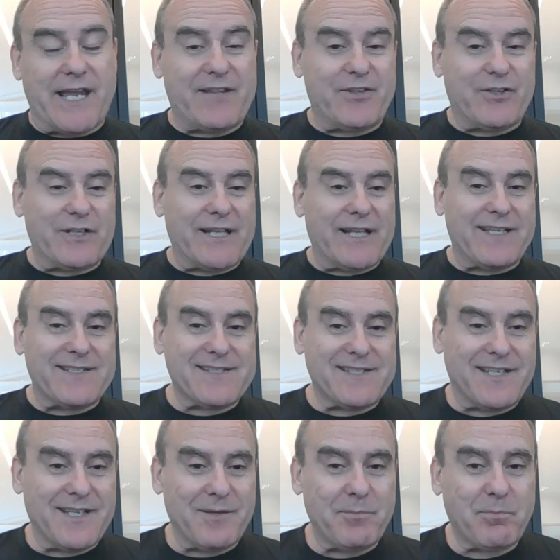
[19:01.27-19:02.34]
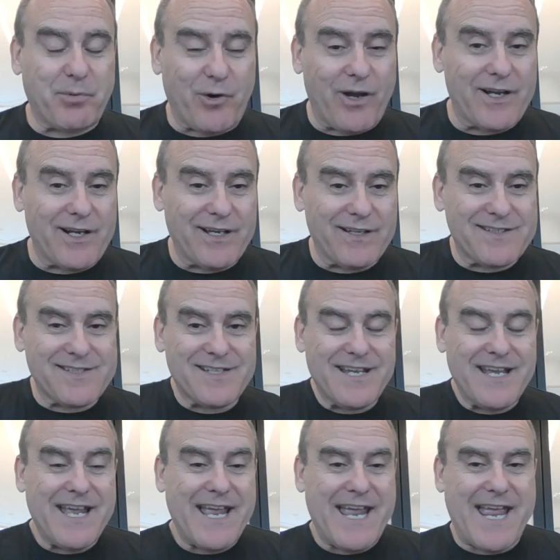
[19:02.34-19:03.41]
at their legacy products.
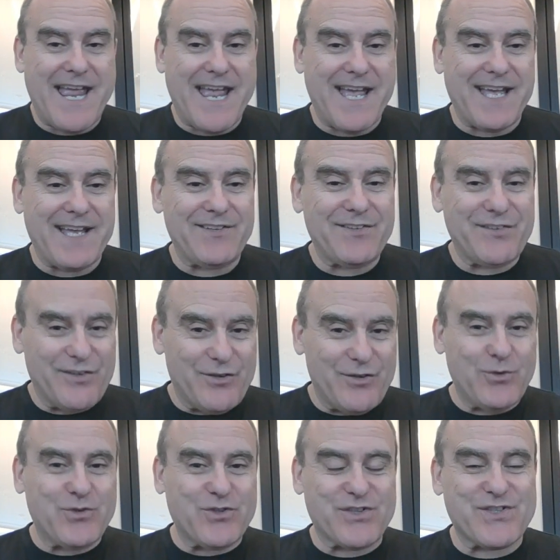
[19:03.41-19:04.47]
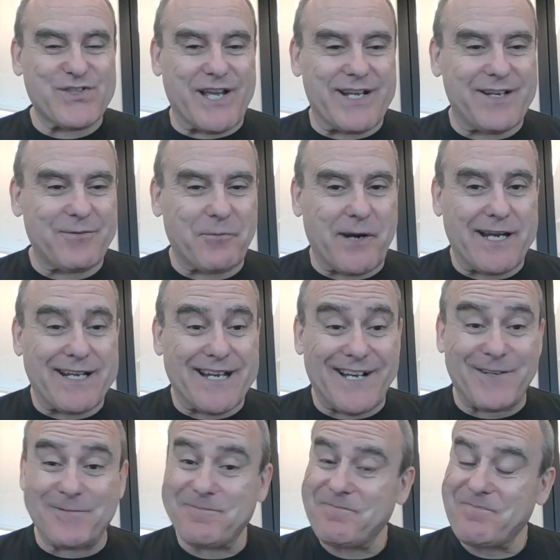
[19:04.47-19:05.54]
And you just said it right
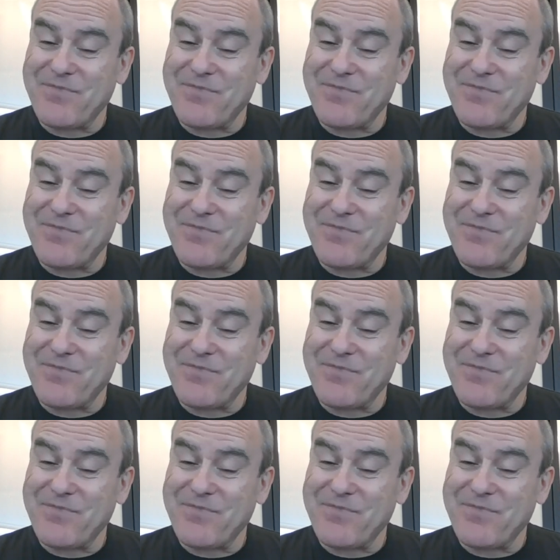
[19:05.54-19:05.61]
now.